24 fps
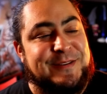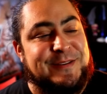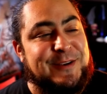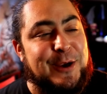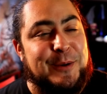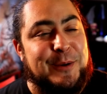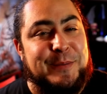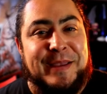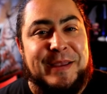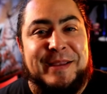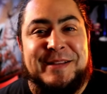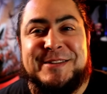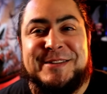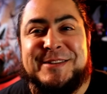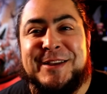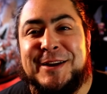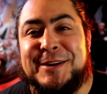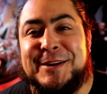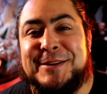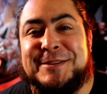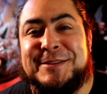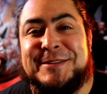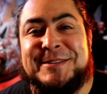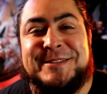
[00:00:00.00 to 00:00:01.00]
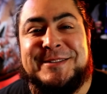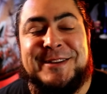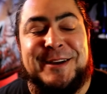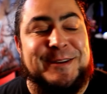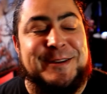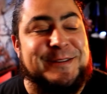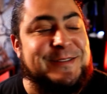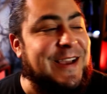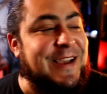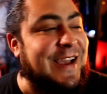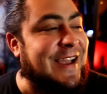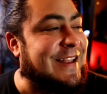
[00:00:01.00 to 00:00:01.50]
sorry i'm getting tongue
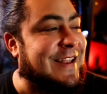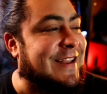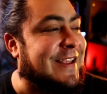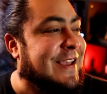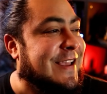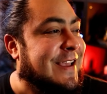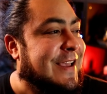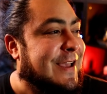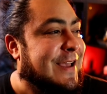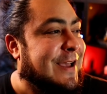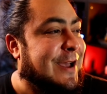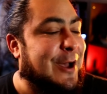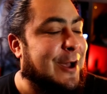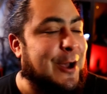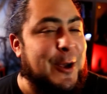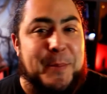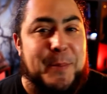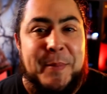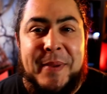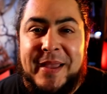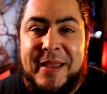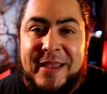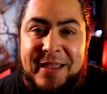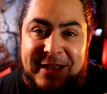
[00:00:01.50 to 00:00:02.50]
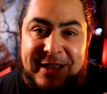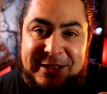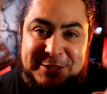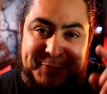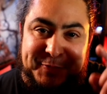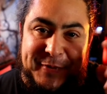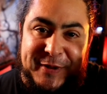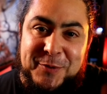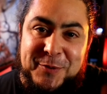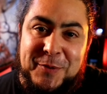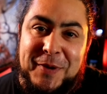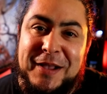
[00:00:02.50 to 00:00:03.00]
tongue tied um it's
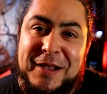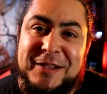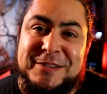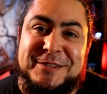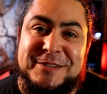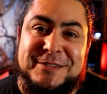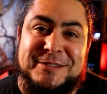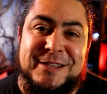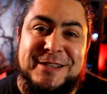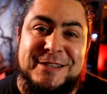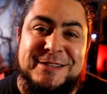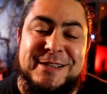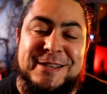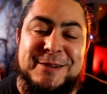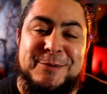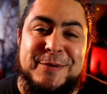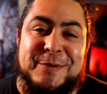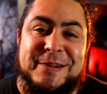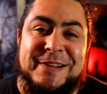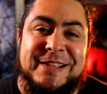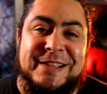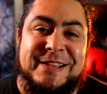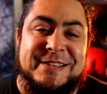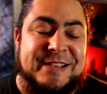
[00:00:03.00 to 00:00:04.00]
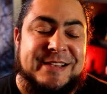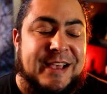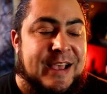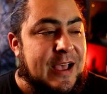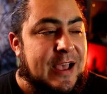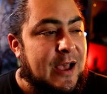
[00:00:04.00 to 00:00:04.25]
been a while since I did one of these.